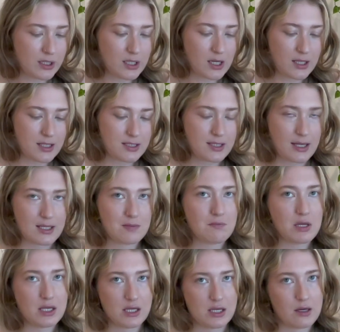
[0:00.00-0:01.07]
got a size
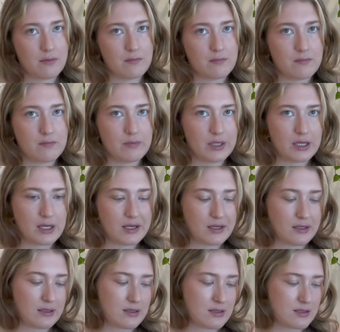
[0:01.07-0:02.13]
medium
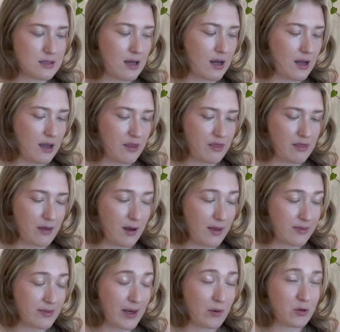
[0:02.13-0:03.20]
because I
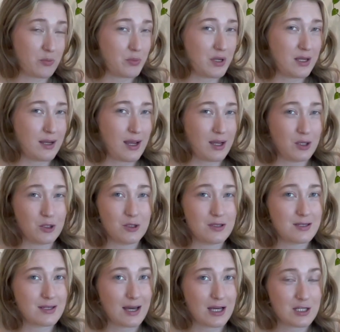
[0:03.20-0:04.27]
thought that would be a good
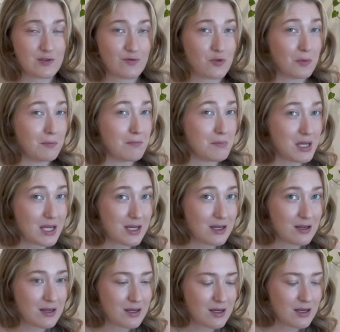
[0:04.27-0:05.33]
size for
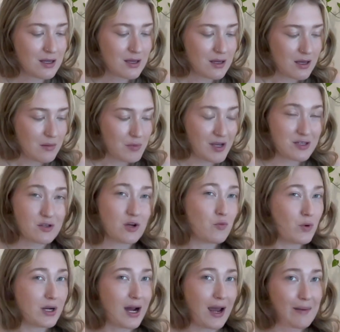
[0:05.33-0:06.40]
me based on
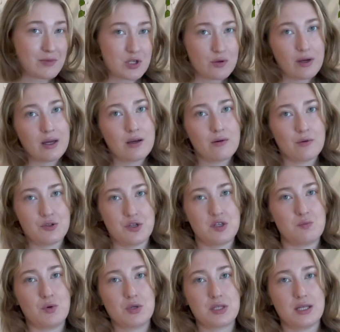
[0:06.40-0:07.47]
what I'm doing, which is
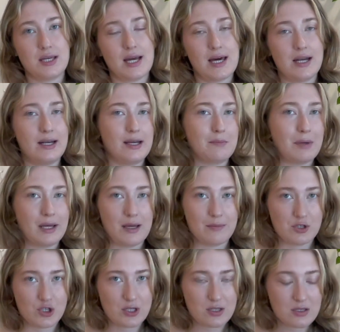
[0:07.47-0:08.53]
mostly editing my
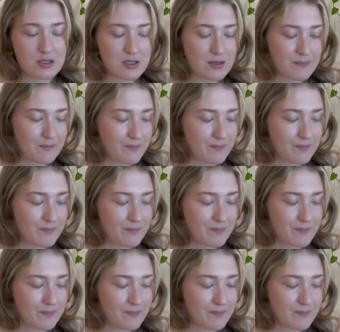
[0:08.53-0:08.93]
images.